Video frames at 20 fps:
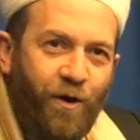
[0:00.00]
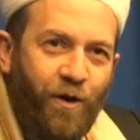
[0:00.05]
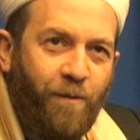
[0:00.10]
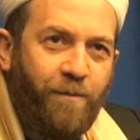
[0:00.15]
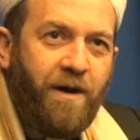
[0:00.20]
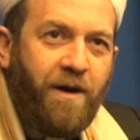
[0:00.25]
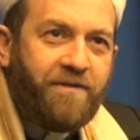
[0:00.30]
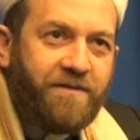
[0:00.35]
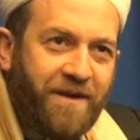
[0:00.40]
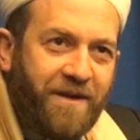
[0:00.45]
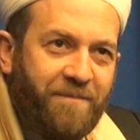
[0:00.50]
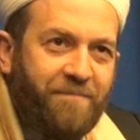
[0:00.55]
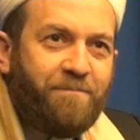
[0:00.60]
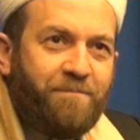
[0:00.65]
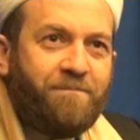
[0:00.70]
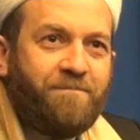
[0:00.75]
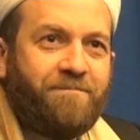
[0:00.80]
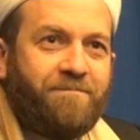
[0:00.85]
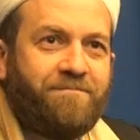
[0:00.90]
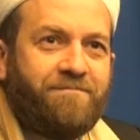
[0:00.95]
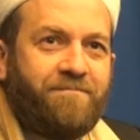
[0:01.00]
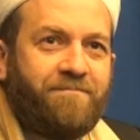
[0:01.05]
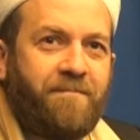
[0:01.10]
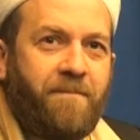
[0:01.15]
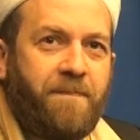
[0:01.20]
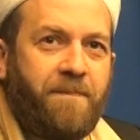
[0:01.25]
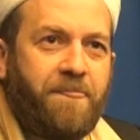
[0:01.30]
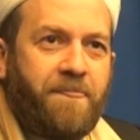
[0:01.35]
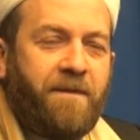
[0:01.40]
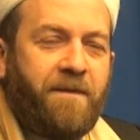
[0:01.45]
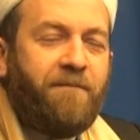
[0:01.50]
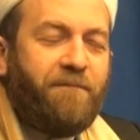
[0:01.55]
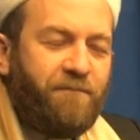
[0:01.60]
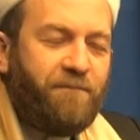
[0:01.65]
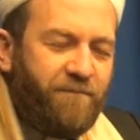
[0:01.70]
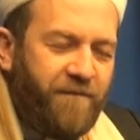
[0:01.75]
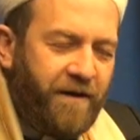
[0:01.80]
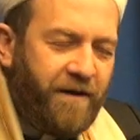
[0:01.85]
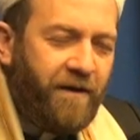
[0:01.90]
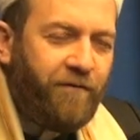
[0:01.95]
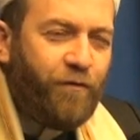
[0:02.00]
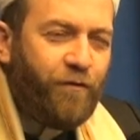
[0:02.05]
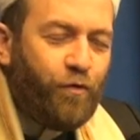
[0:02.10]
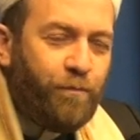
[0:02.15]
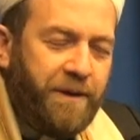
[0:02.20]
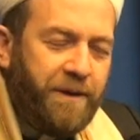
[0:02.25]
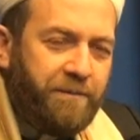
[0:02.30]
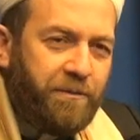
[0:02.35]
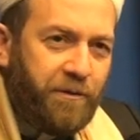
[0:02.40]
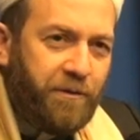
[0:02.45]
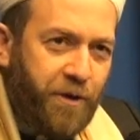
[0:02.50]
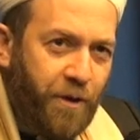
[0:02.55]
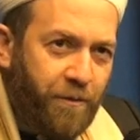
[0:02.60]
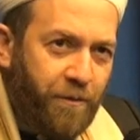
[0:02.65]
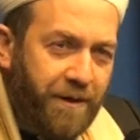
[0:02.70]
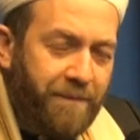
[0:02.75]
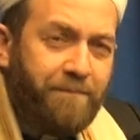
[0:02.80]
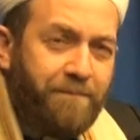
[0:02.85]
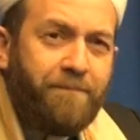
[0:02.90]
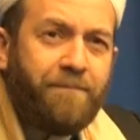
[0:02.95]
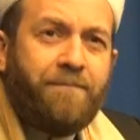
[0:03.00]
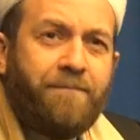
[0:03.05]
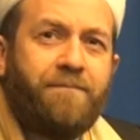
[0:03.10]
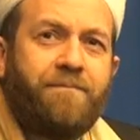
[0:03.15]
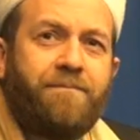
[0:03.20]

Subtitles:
know about him. Very few people know him.